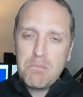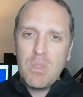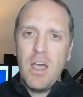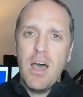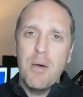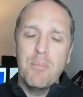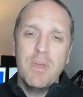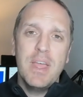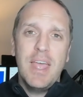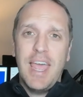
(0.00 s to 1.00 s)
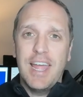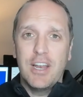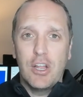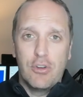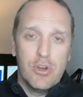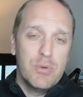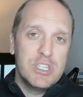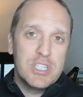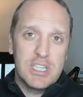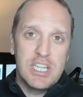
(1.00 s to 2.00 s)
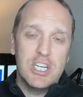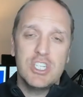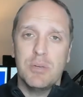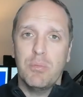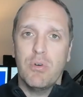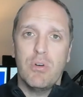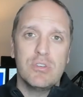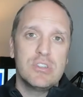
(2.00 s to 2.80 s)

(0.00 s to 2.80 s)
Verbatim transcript: um, and grew into leadership roles.